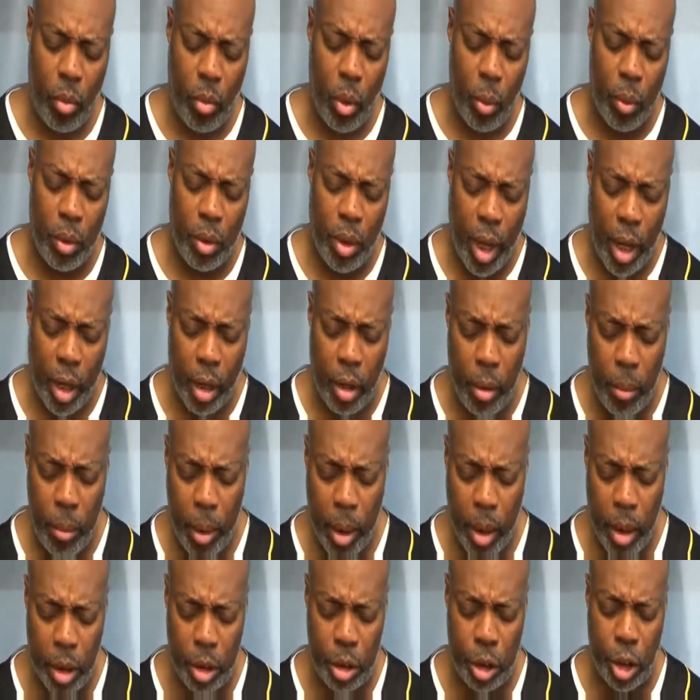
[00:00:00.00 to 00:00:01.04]
We thank you
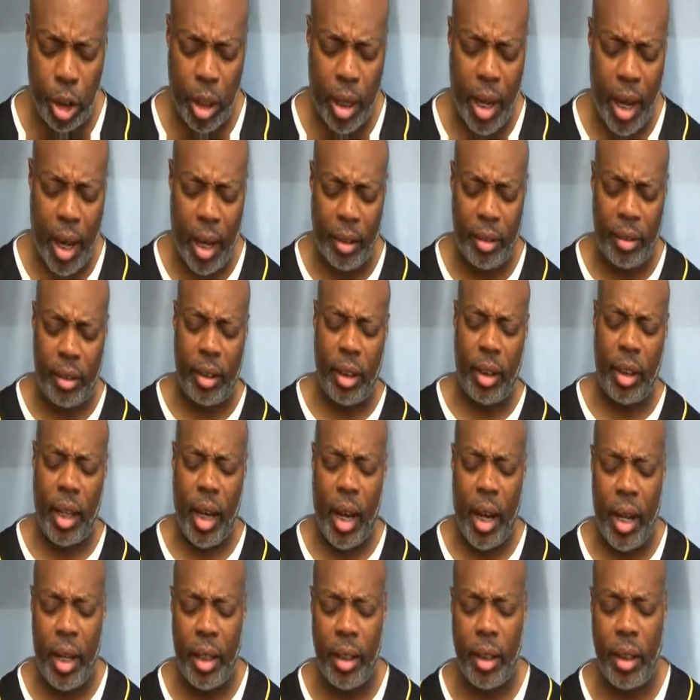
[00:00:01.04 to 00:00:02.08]
because you're constant
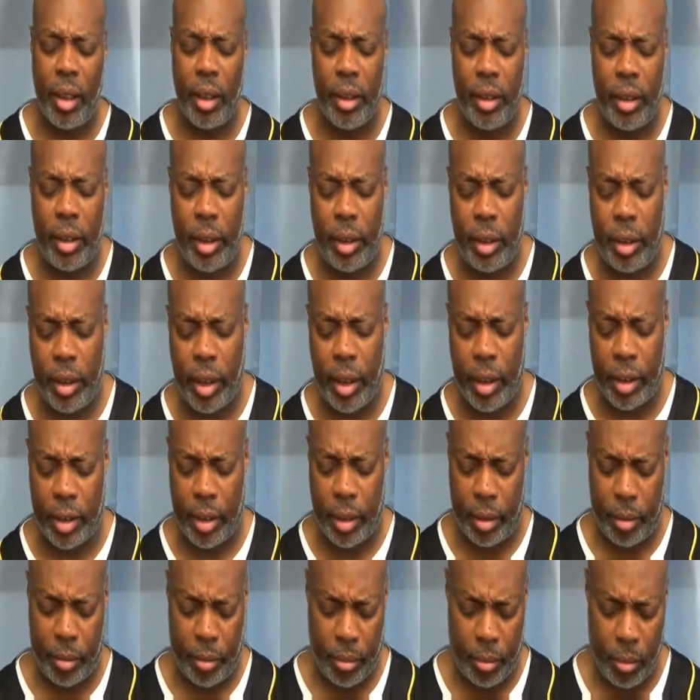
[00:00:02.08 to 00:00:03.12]
and consistent.
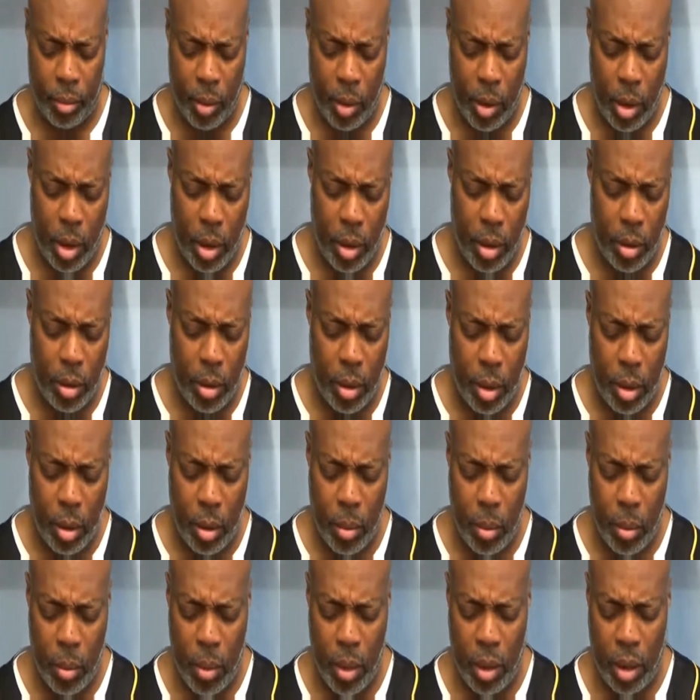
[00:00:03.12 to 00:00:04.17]

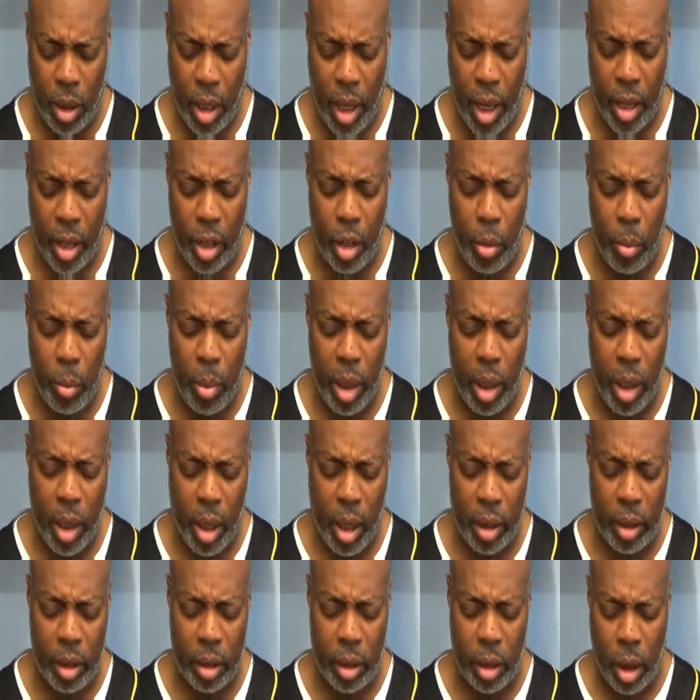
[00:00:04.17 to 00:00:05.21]
We thank you
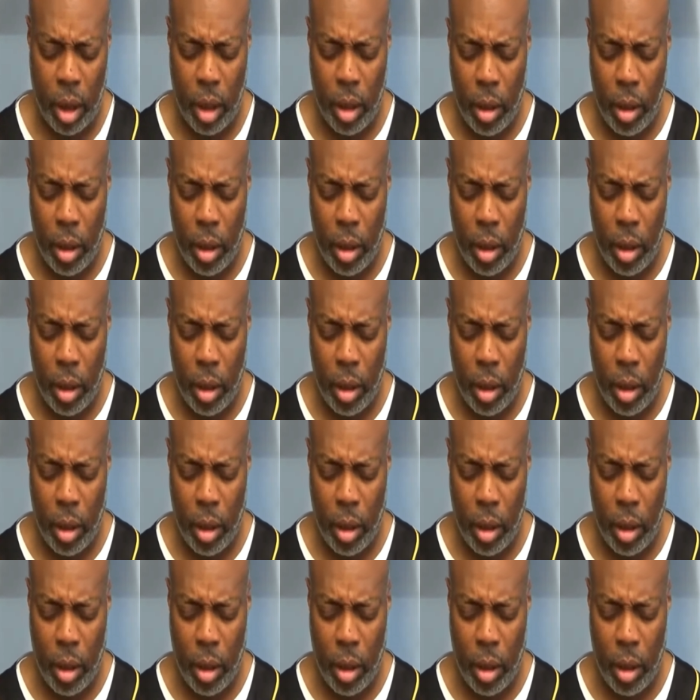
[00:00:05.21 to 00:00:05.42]
because